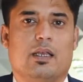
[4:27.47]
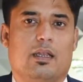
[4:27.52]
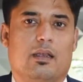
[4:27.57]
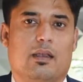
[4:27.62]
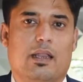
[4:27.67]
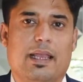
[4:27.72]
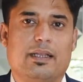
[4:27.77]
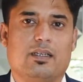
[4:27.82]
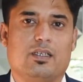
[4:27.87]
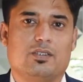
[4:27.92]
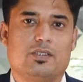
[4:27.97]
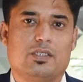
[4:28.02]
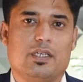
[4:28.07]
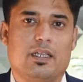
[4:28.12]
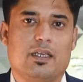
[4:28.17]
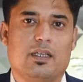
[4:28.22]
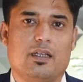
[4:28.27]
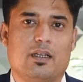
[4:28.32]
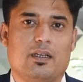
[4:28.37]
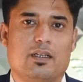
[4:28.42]
Lighter
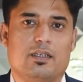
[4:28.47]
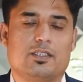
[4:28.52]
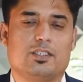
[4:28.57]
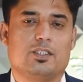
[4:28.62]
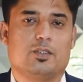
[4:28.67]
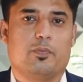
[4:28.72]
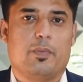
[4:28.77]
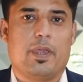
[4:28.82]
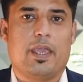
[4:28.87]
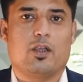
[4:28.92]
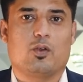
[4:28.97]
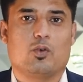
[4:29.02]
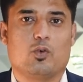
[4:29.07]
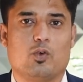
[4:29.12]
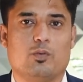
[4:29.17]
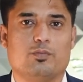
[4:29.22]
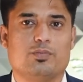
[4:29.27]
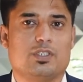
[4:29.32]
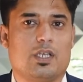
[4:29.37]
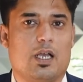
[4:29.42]
ceiling colors make
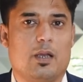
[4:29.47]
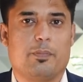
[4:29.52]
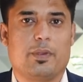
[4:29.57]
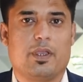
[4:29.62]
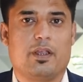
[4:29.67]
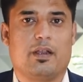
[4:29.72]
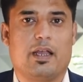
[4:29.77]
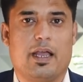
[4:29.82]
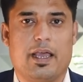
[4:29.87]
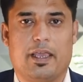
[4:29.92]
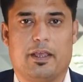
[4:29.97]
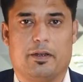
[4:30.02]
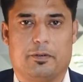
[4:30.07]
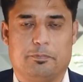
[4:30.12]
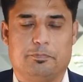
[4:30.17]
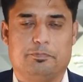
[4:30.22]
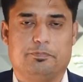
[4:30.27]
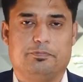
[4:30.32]
rooms appear higher.